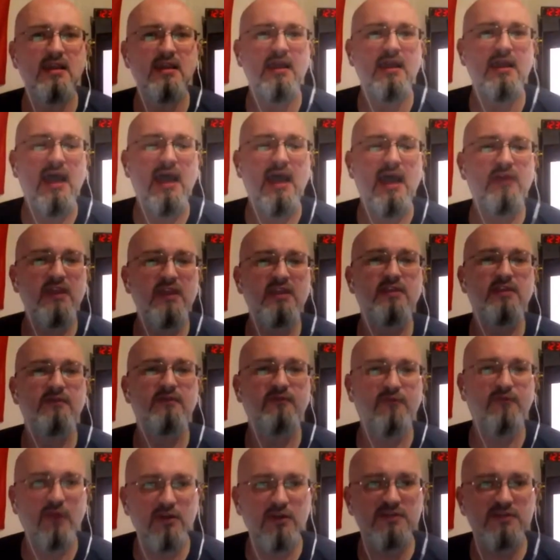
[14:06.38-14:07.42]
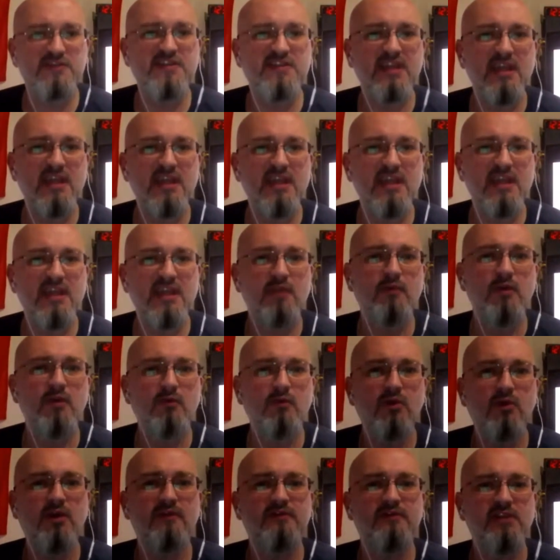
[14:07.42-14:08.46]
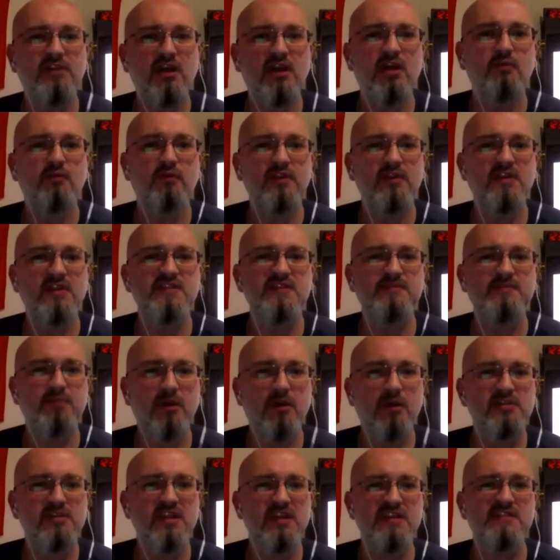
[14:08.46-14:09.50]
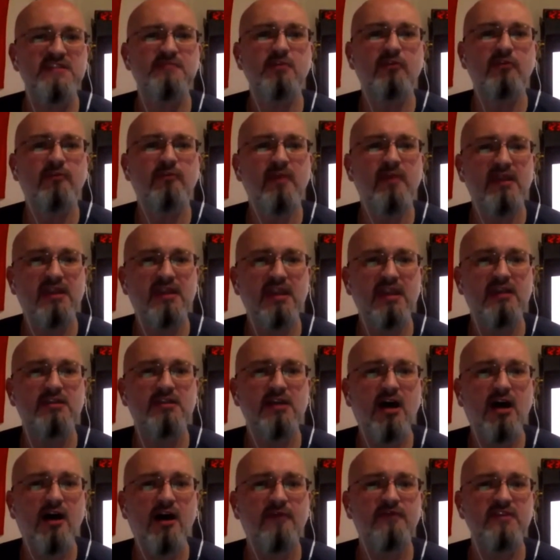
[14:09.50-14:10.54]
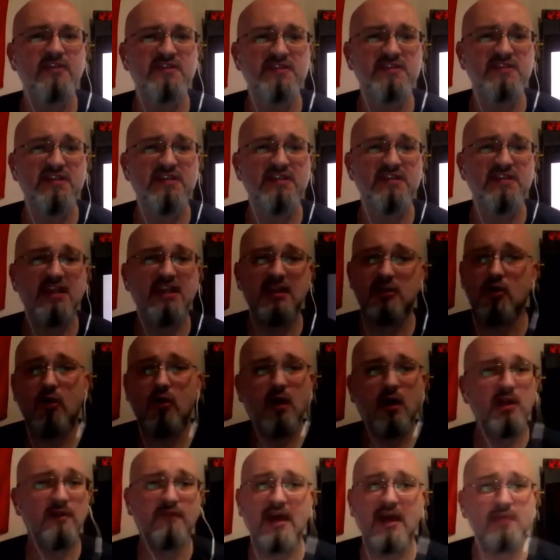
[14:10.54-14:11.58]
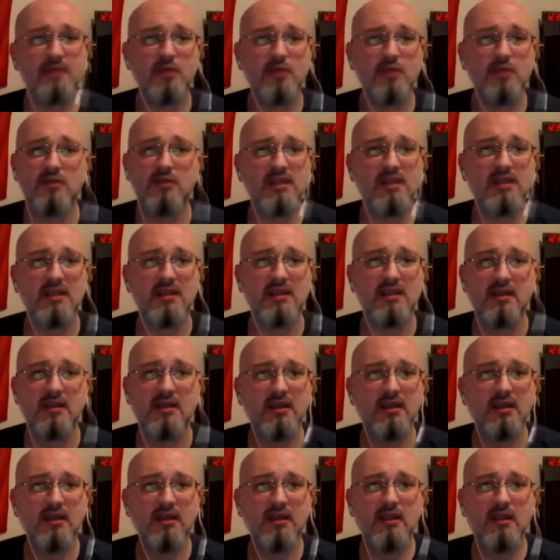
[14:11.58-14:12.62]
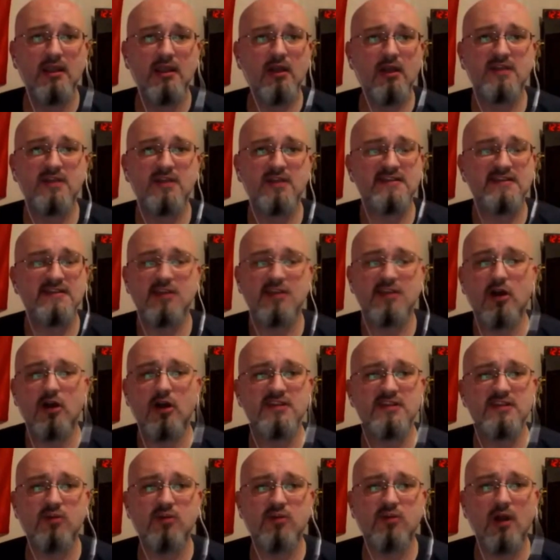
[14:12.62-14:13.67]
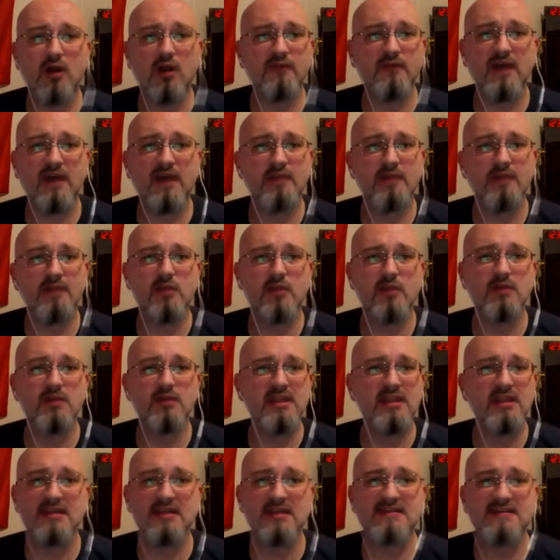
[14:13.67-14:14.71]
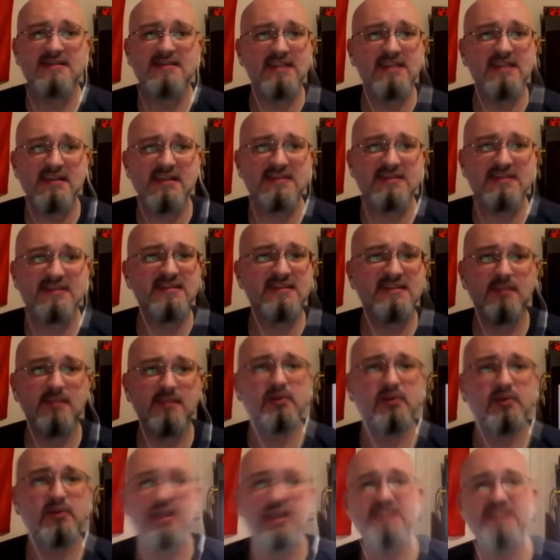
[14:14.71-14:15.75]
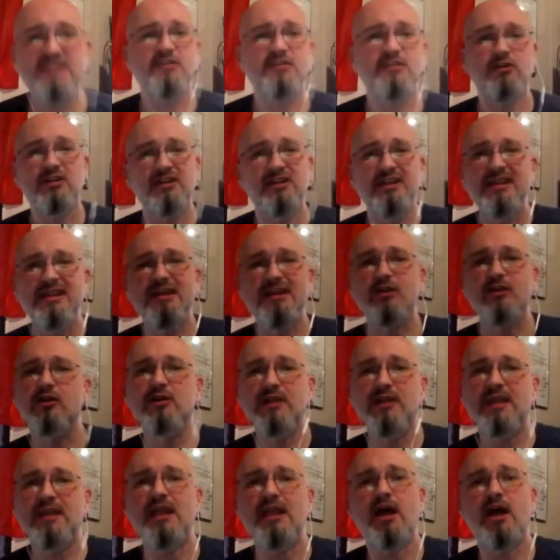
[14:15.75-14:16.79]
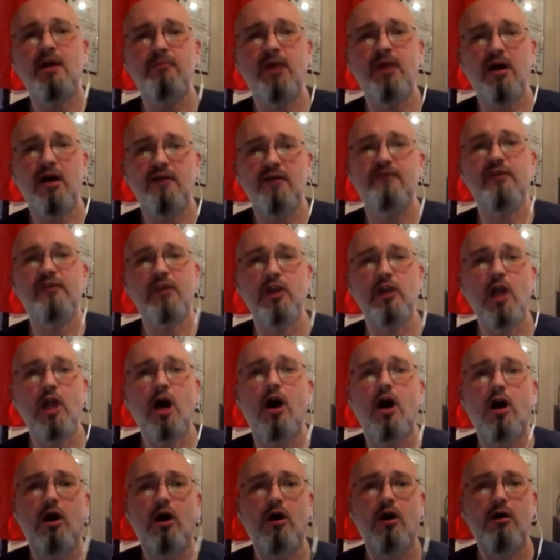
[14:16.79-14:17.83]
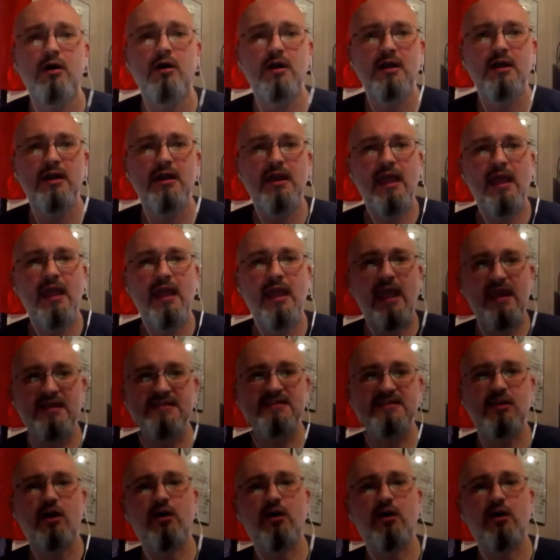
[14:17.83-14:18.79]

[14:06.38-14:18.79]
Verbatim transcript: think the first thing we would have done when this protest movement kicked off is end qualified immunity. You know, because as long as qualified mm-hmm. immunity exists, the police are literally above the law. And as long as you